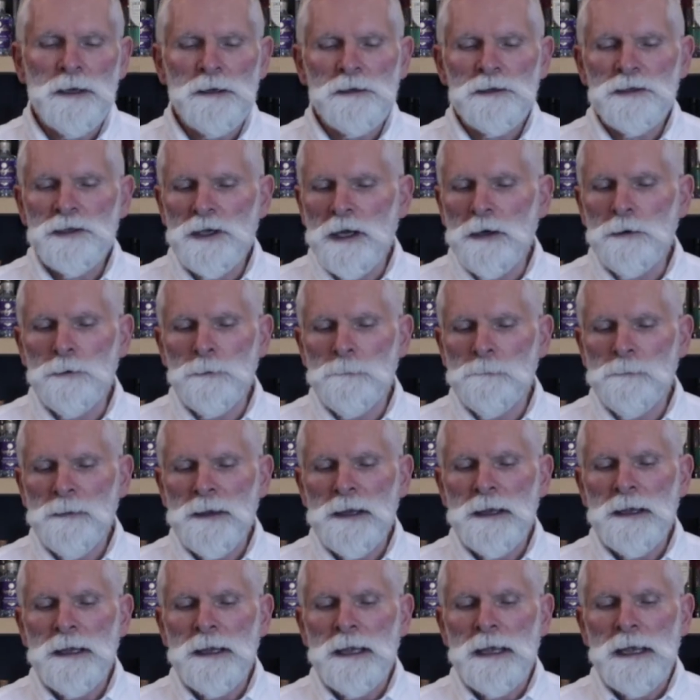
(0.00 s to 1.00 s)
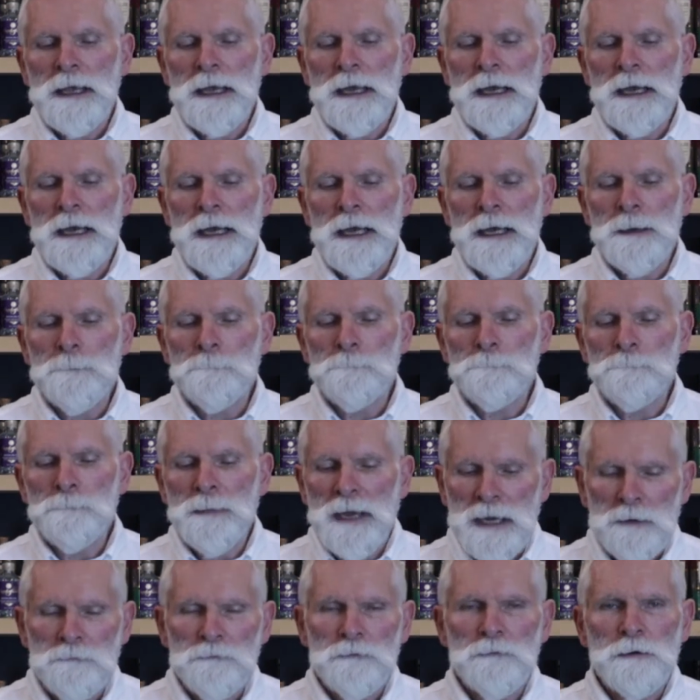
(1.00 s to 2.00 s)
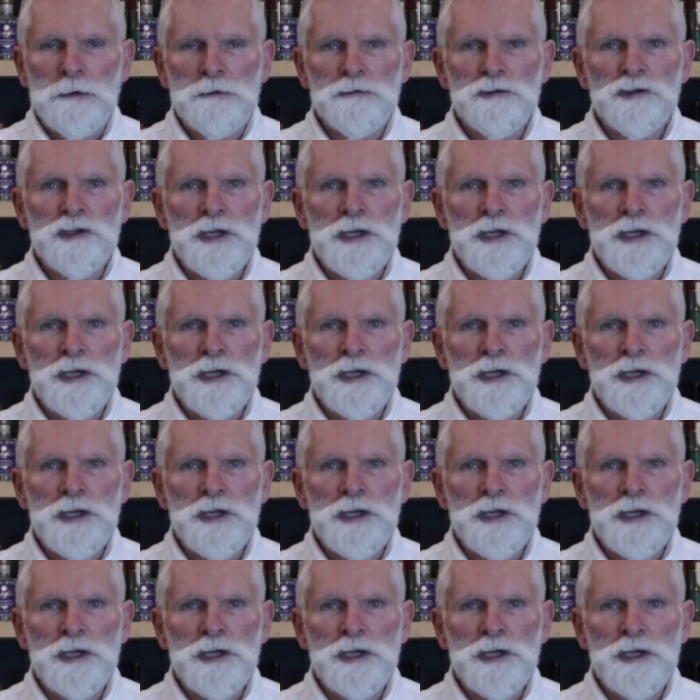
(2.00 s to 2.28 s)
So Mary Rose